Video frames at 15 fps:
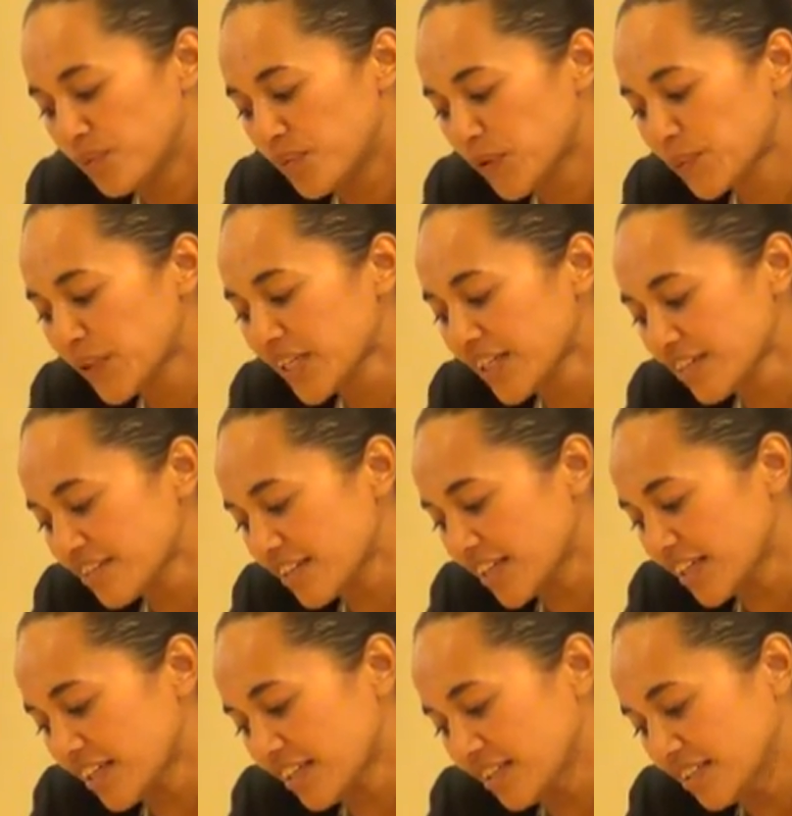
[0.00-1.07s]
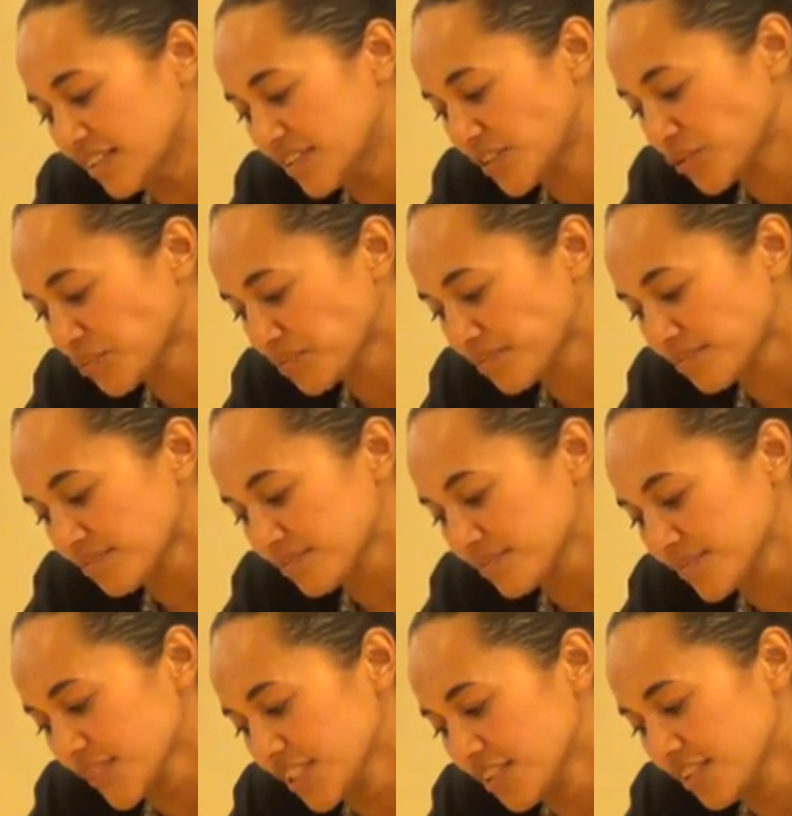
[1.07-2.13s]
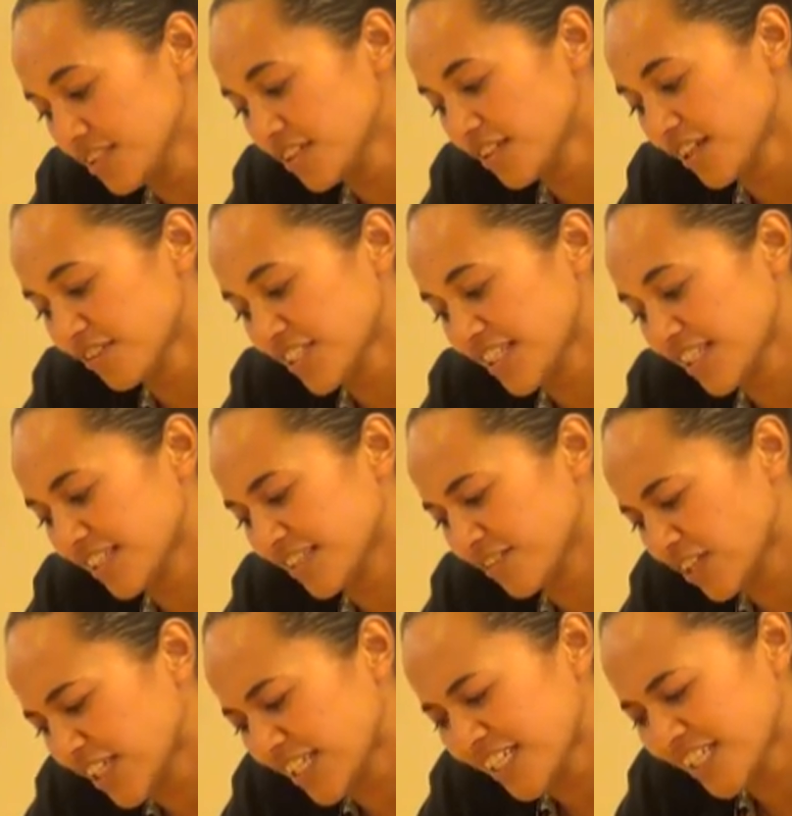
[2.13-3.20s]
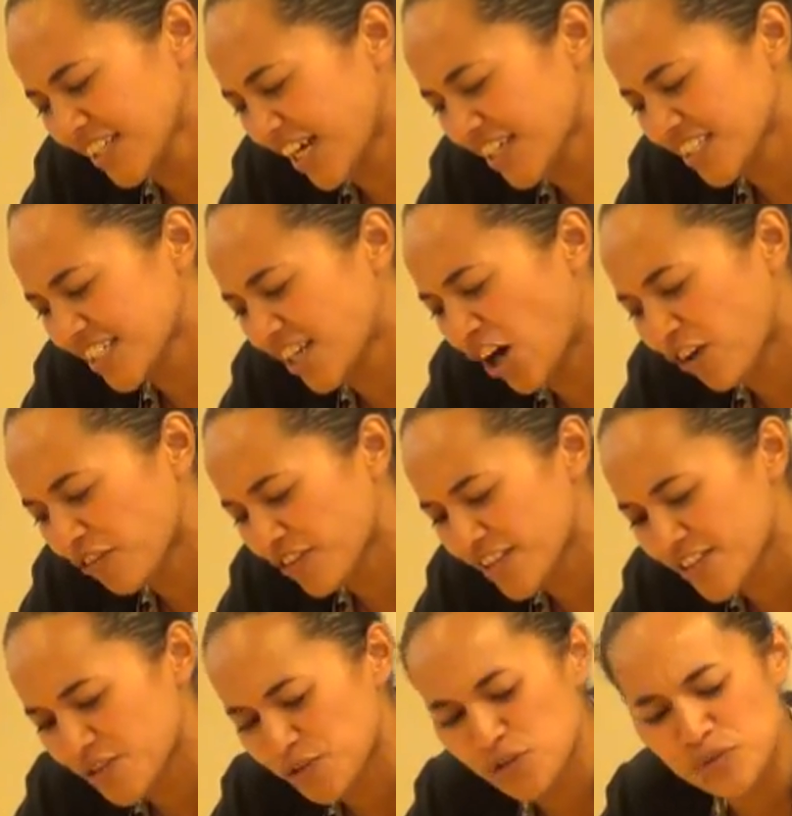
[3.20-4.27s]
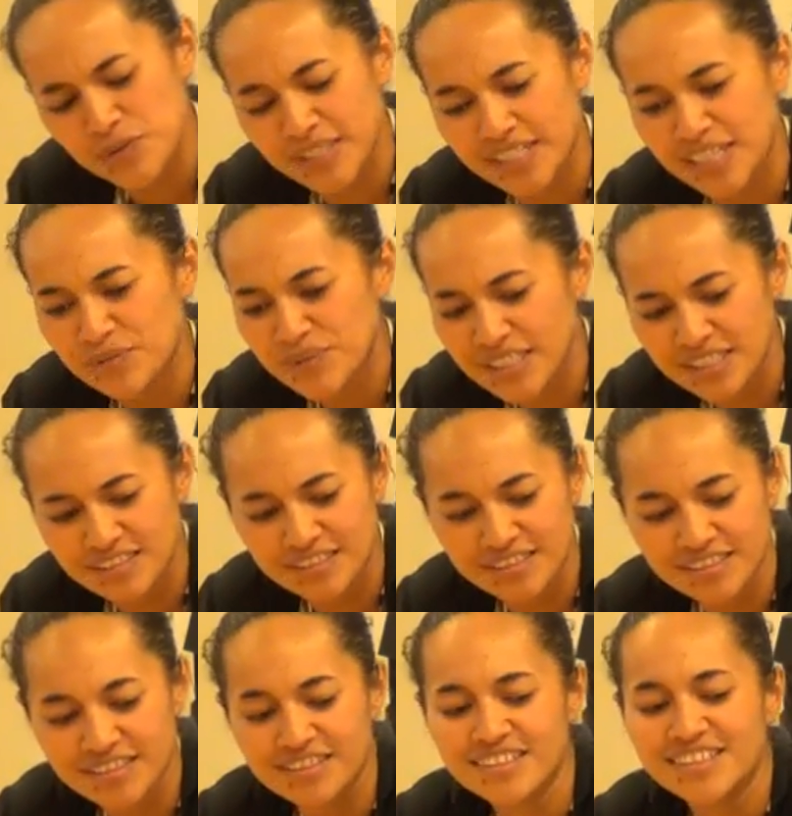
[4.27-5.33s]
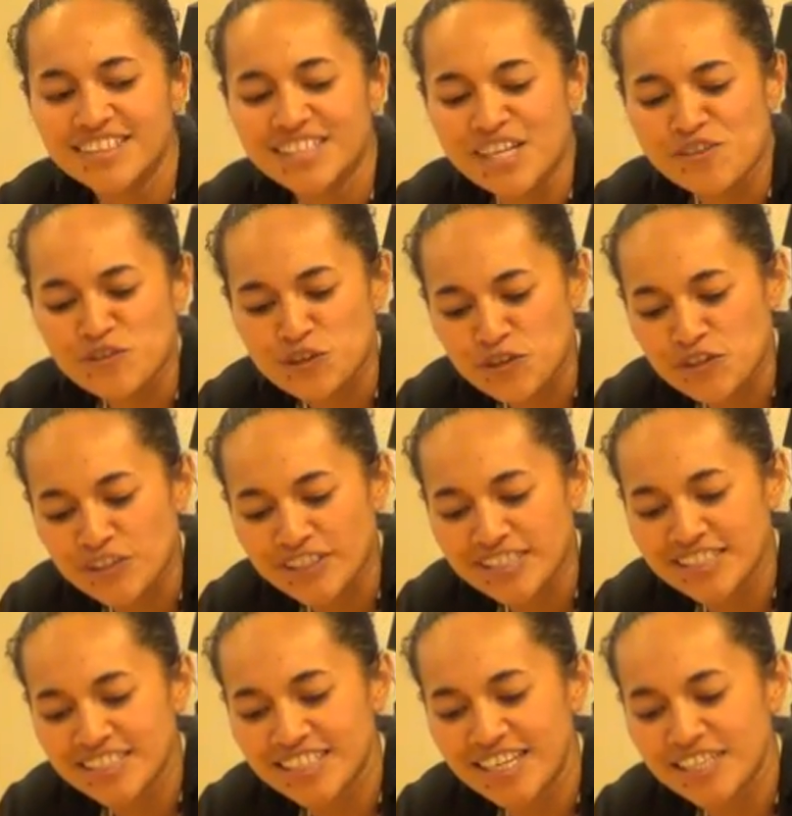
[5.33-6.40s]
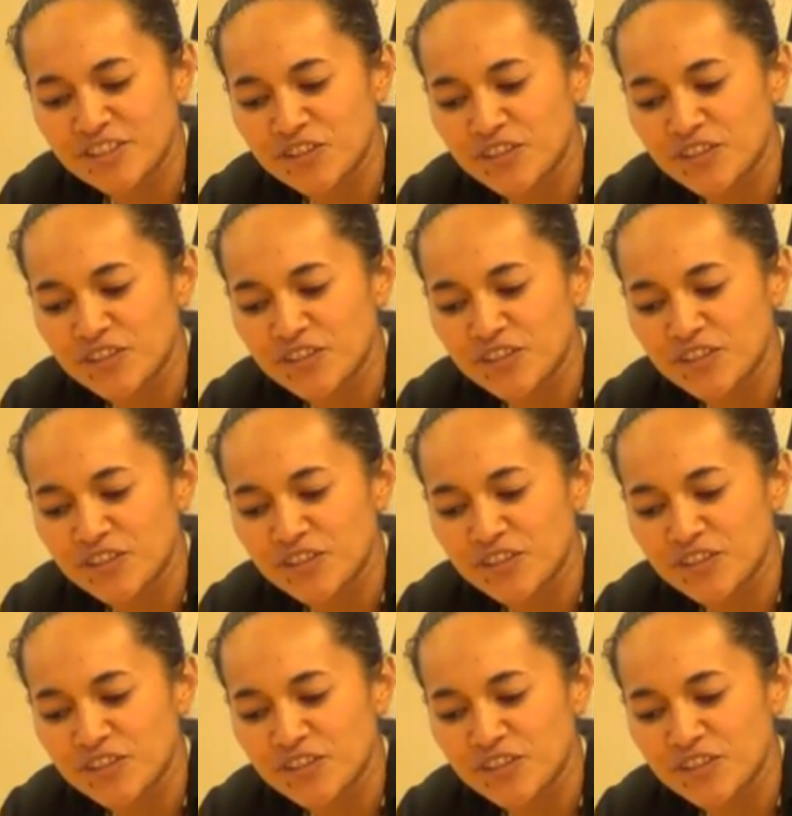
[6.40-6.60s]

But being here today, I was thinking, like, how can I actually offer this room? Like, I'm young, I'm still learning. I